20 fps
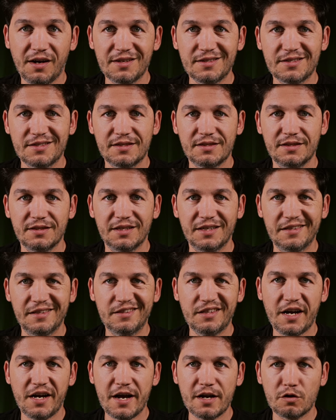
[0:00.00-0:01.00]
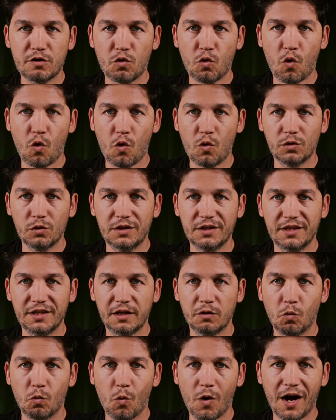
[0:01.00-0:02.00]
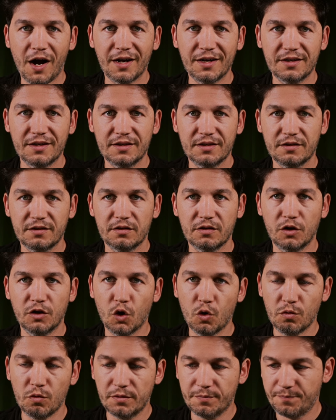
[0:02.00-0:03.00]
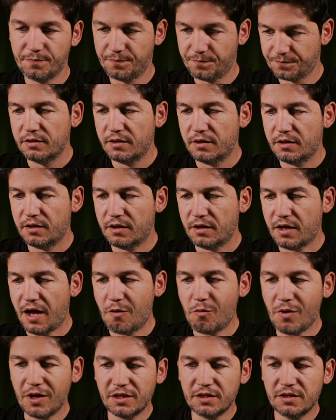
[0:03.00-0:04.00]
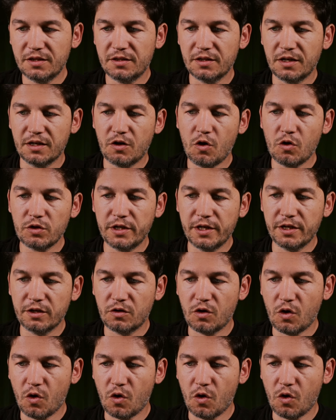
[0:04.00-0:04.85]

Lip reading: us the entire code in one go. I want a Kotlin